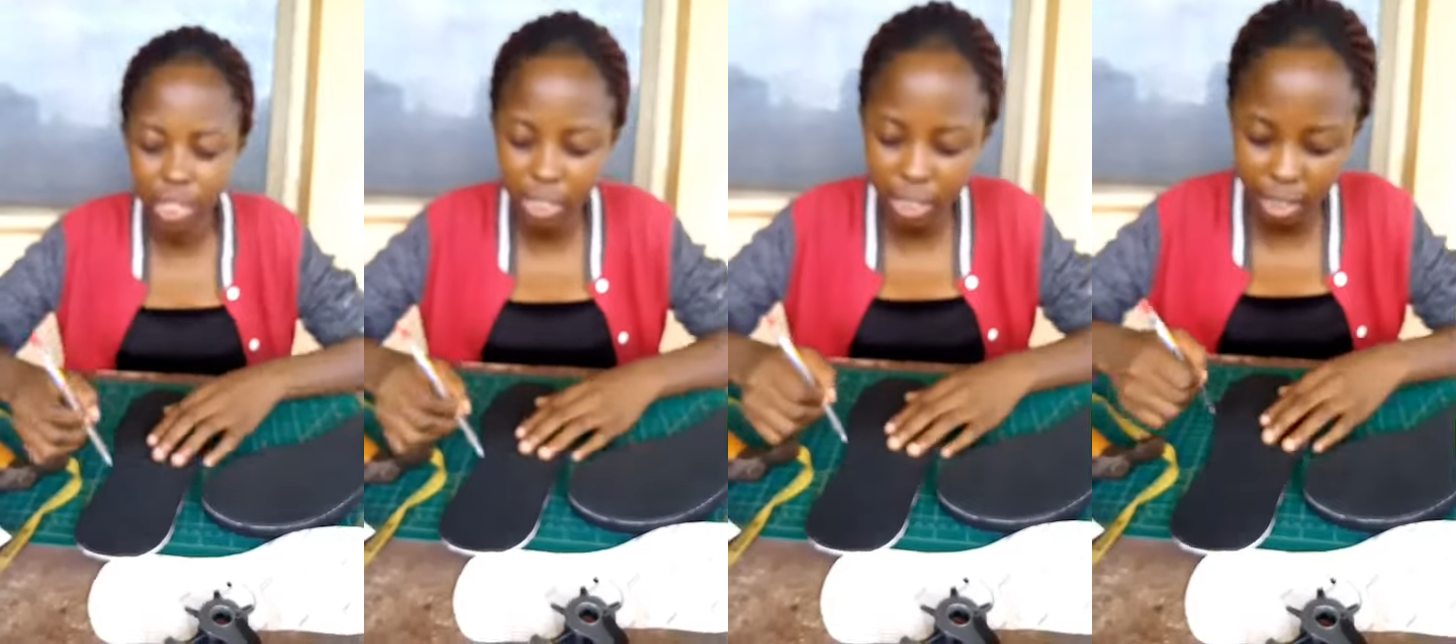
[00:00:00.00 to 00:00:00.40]

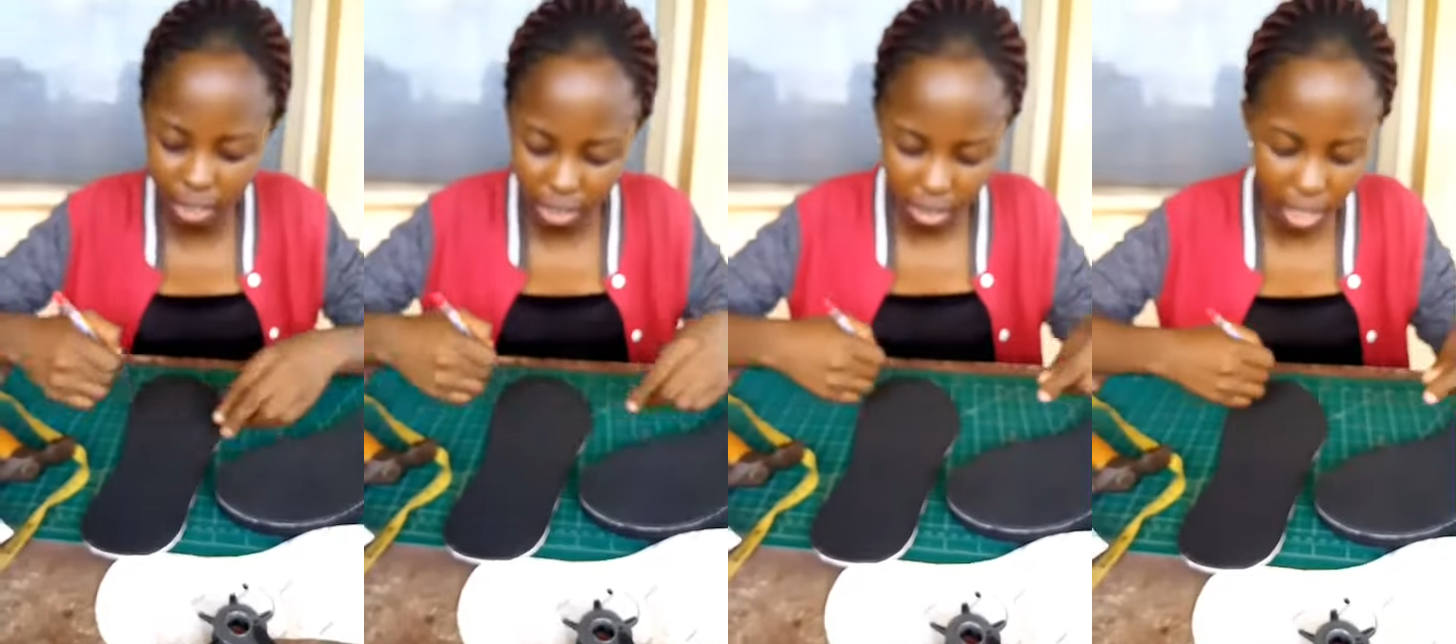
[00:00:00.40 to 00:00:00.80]
see,
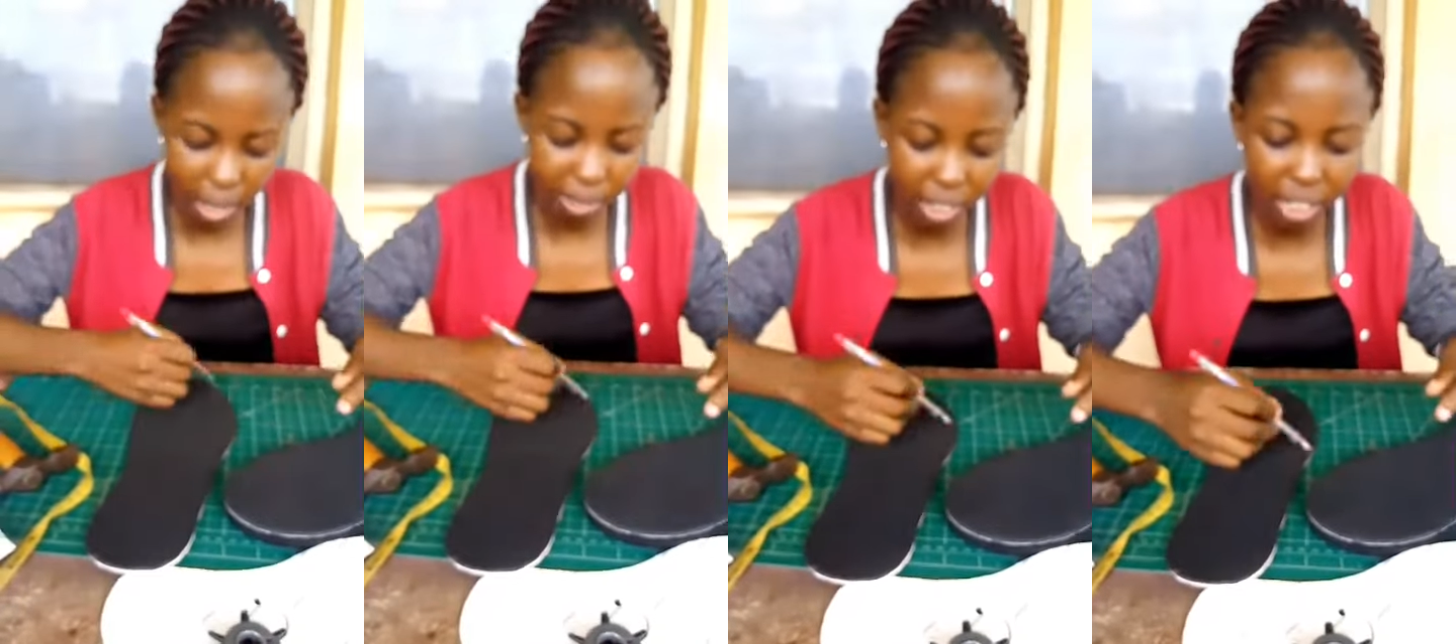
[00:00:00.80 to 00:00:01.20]
I've
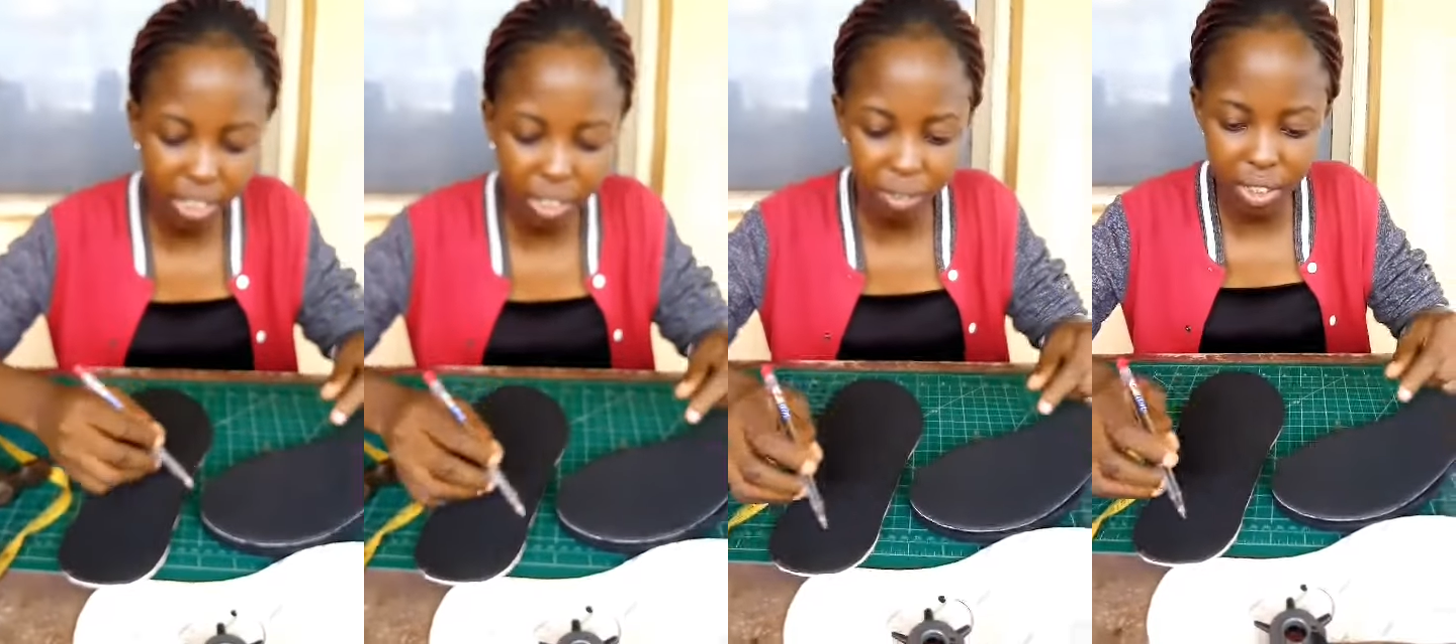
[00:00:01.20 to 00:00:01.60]
sketched
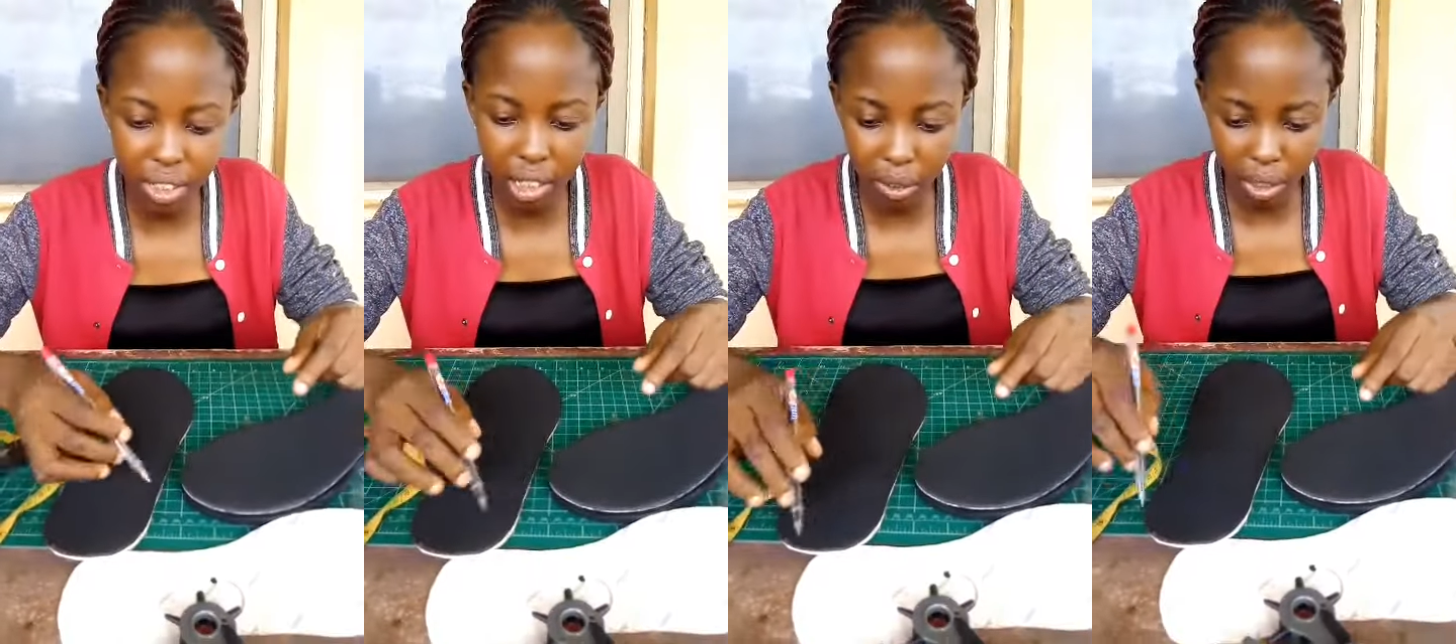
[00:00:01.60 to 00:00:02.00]
everything
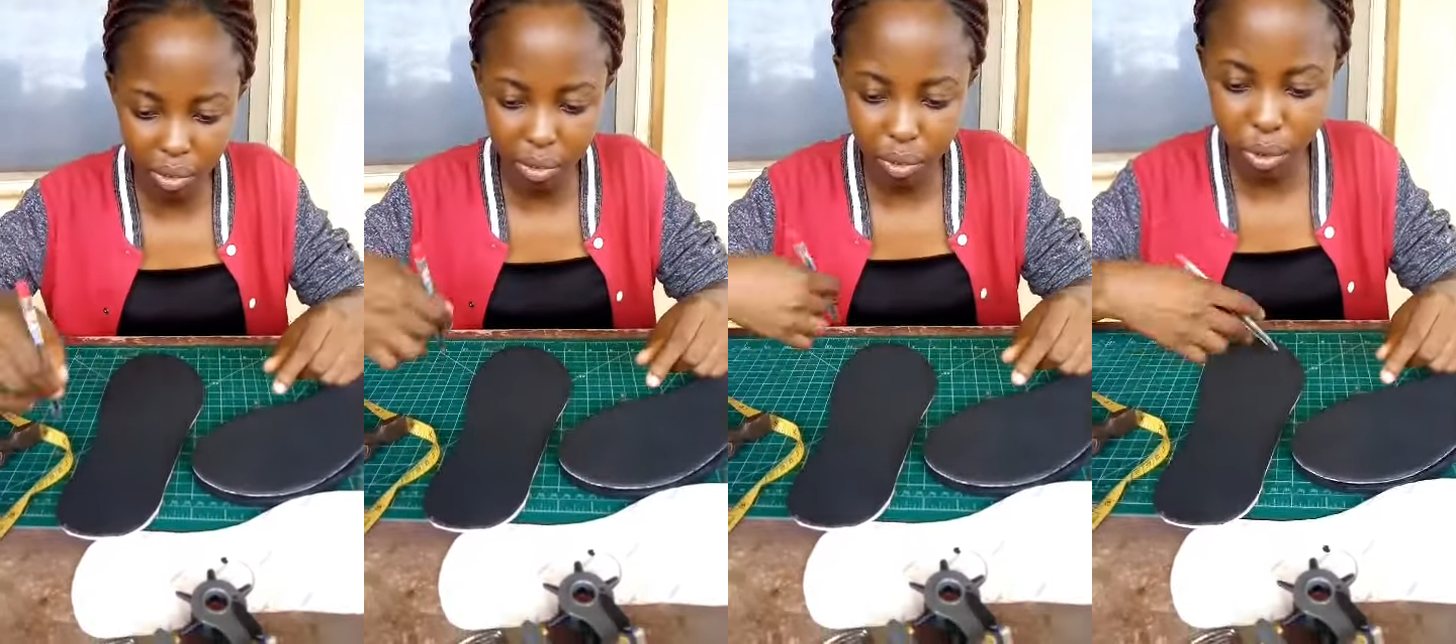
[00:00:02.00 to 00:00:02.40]
out.
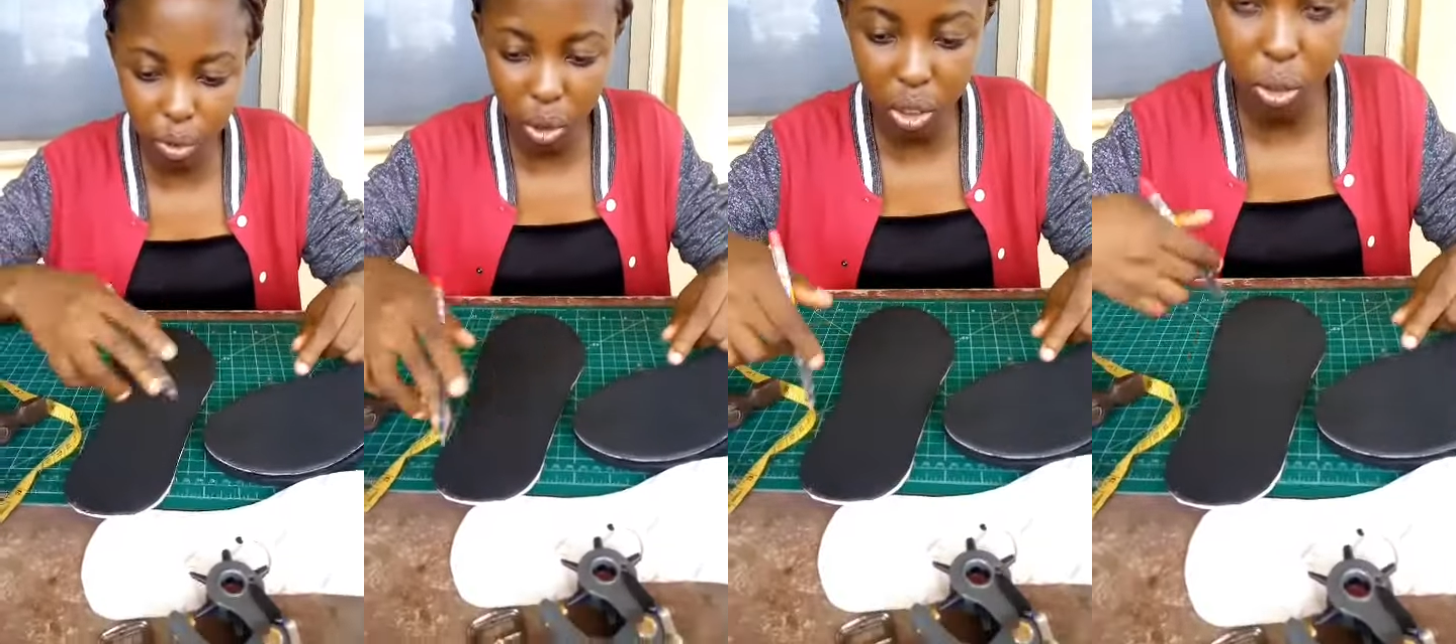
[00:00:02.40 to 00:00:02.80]
I've joined all